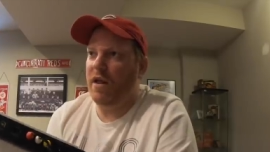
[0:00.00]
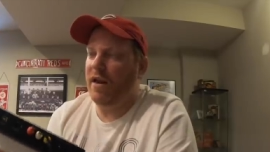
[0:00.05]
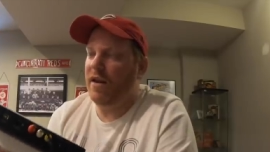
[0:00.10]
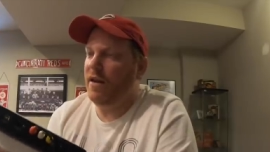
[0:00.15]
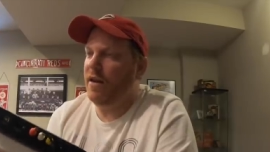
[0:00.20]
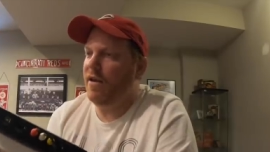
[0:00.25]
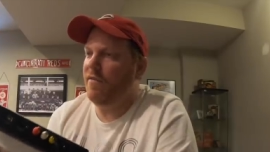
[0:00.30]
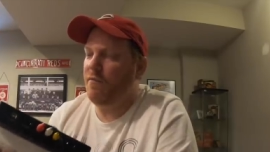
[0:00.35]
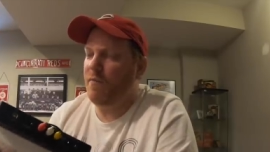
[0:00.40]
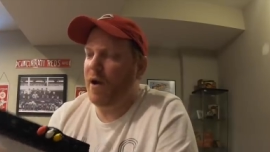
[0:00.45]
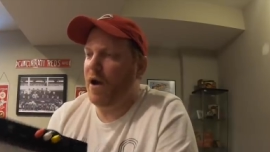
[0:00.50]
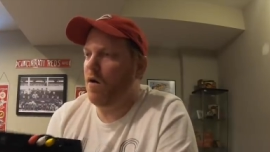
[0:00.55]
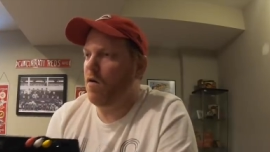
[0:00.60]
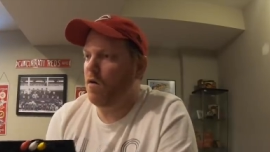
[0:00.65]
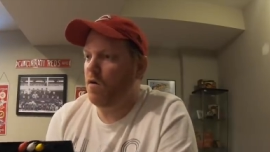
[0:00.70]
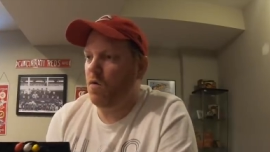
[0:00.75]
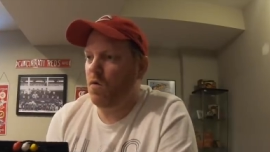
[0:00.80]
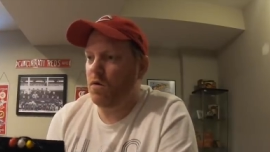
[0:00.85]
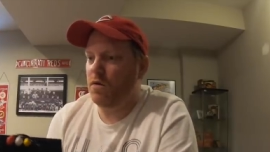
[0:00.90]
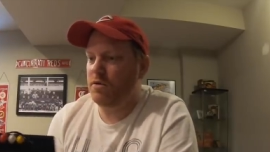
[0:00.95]
I didn't have power
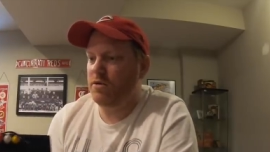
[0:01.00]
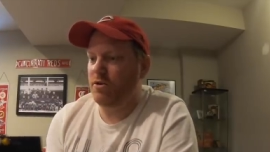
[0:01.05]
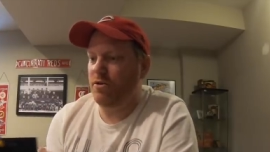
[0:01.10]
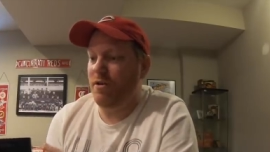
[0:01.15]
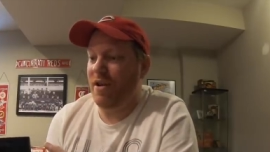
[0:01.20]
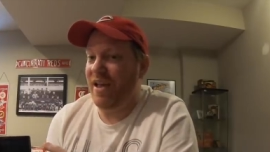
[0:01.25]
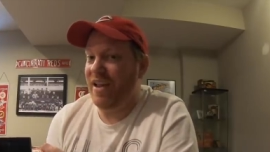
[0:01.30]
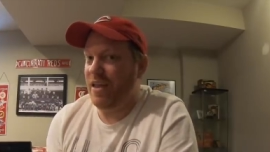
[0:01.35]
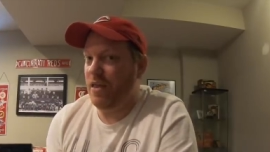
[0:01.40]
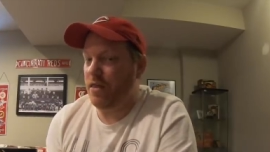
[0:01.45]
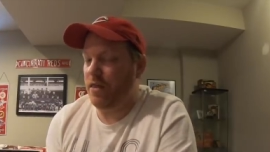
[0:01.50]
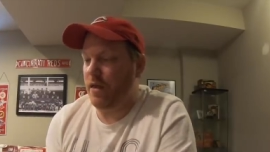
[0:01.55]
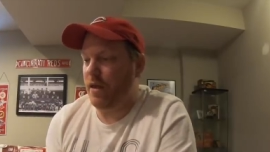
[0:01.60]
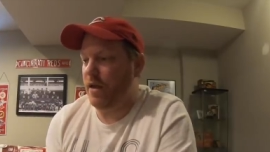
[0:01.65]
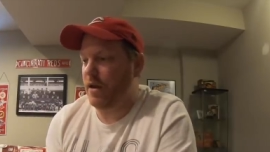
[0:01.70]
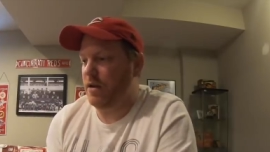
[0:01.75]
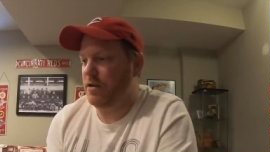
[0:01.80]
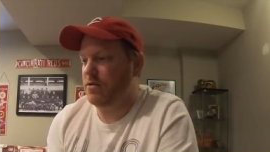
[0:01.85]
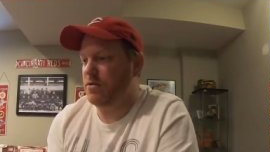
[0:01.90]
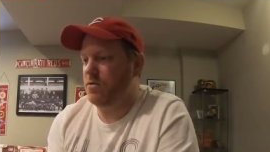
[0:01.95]
cords or
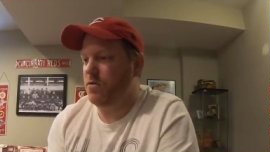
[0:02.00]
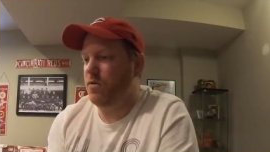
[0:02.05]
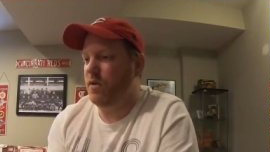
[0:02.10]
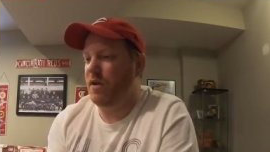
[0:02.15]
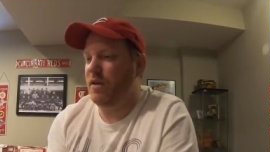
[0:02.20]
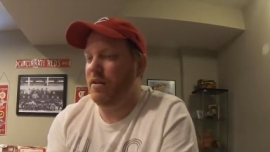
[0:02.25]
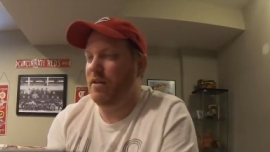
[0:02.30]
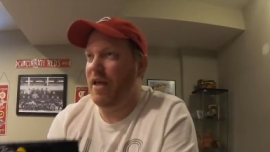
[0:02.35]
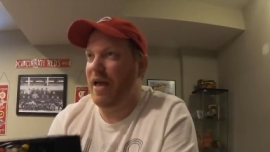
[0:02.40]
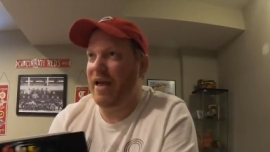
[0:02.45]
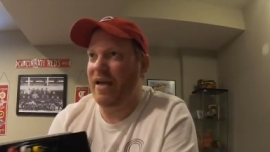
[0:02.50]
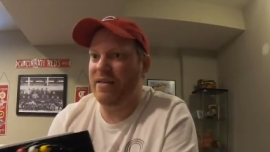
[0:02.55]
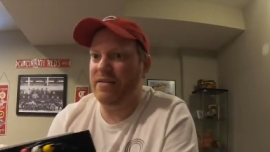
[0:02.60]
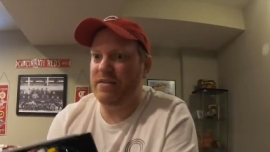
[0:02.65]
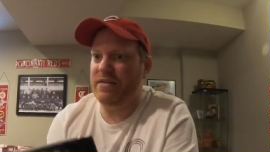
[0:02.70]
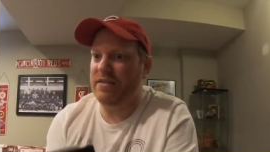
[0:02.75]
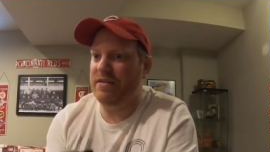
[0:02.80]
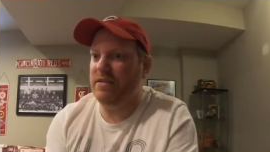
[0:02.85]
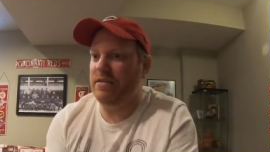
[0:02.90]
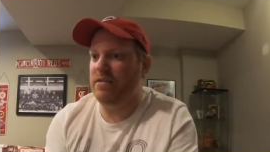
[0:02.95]
anything, I sold it
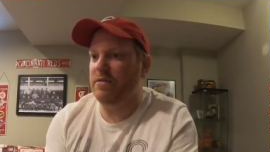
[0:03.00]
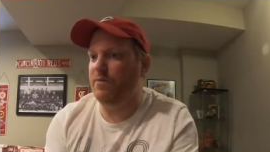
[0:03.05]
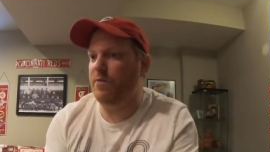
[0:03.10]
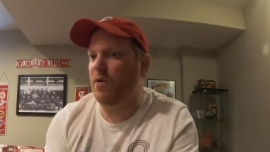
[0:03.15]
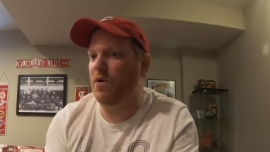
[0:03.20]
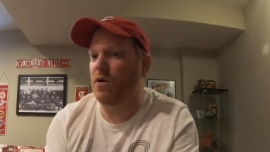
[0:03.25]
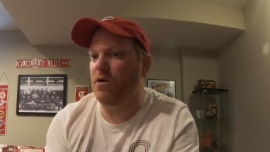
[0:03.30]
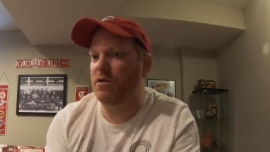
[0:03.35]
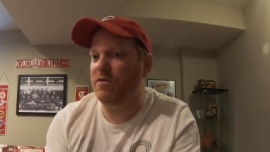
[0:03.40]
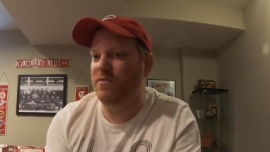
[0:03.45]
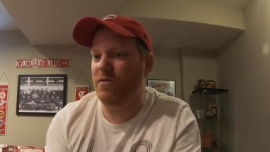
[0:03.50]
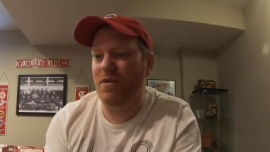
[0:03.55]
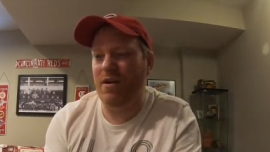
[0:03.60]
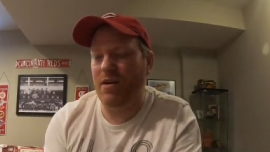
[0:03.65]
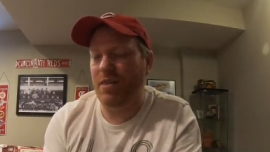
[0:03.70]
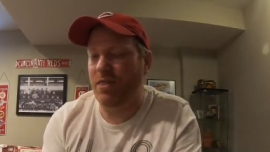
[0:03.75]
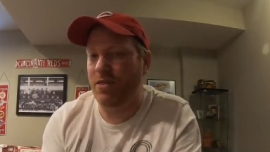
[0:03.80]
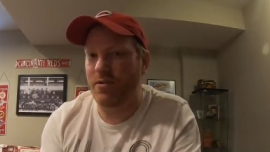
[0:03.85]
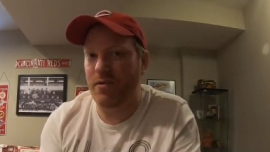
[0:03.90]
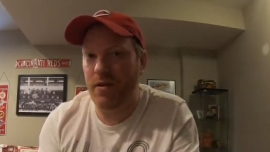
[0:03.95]
as is parts for
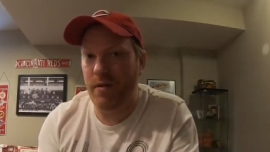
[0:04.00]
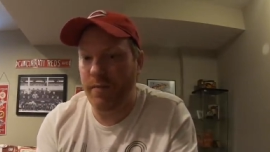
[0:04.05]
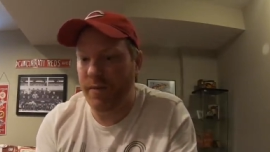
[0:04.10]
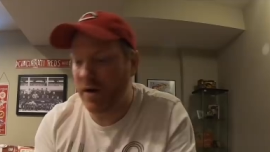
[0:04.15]
like 30